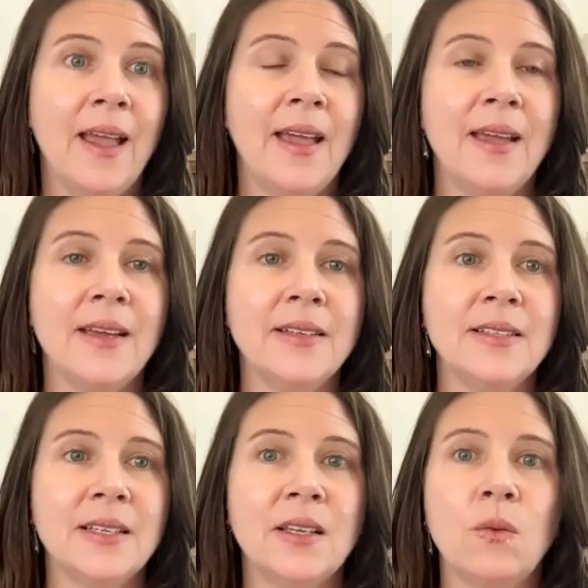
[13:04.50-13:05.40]

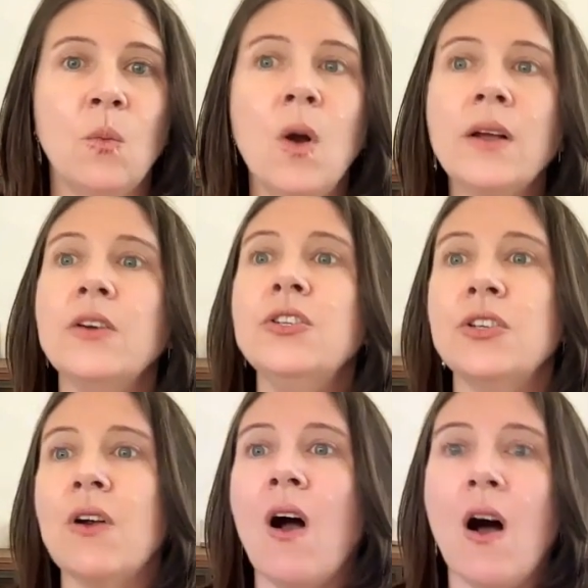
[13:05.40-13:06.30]
And what could
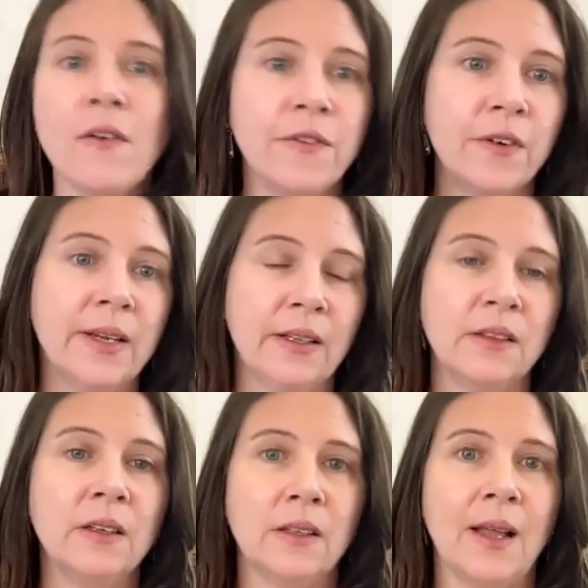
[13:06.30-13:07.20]
your offering
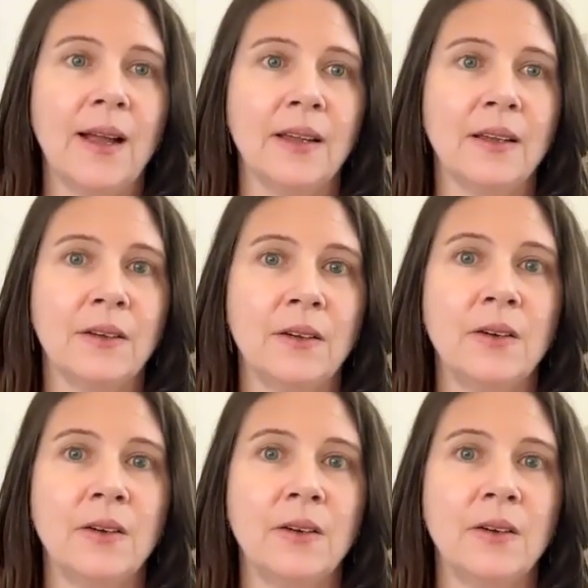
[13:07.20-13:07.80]
look like?